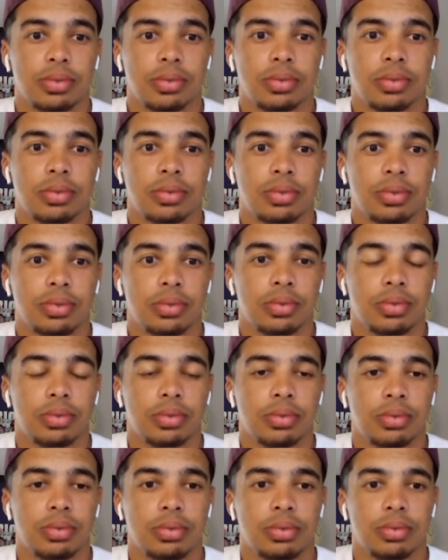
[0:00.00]

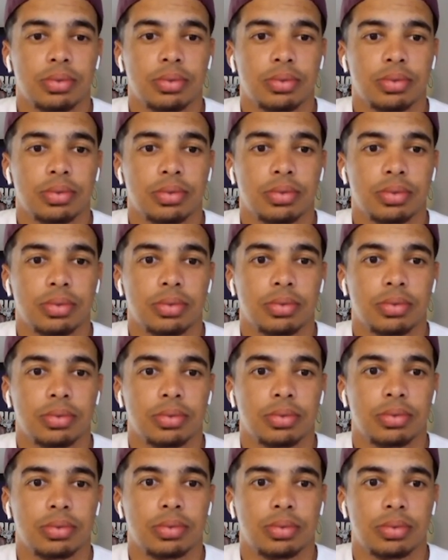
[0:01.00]

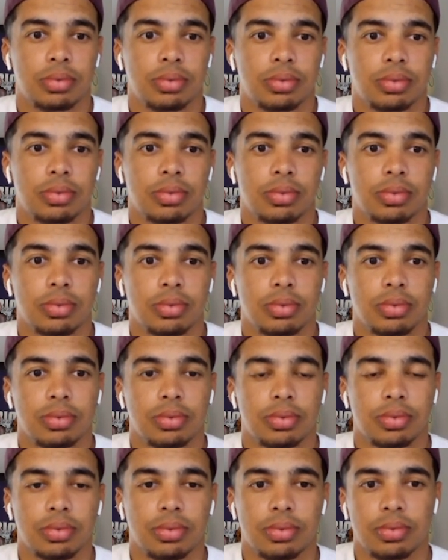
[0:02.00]

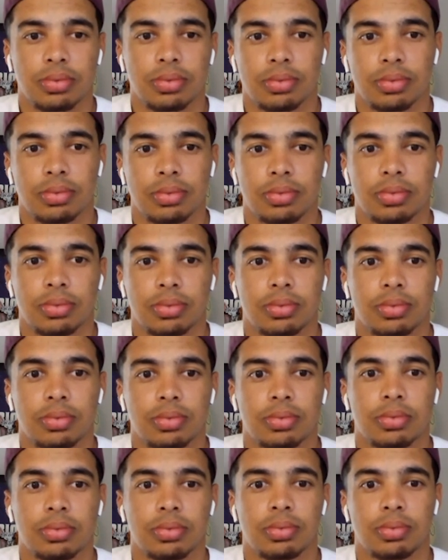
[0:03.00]

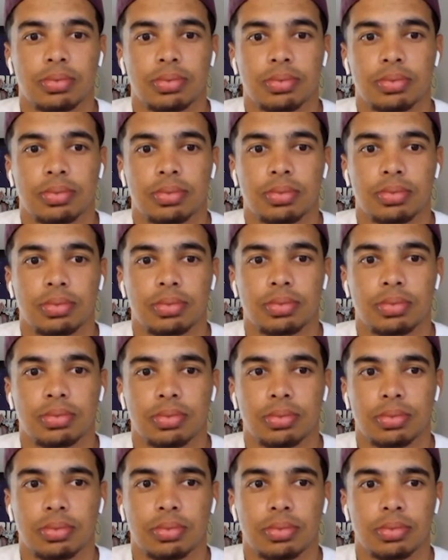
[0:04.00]

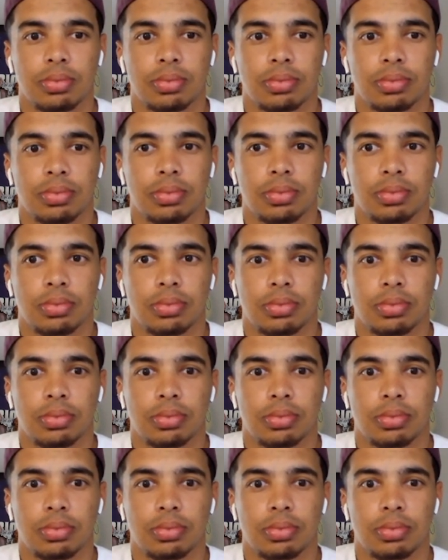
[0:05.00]
(not speaking)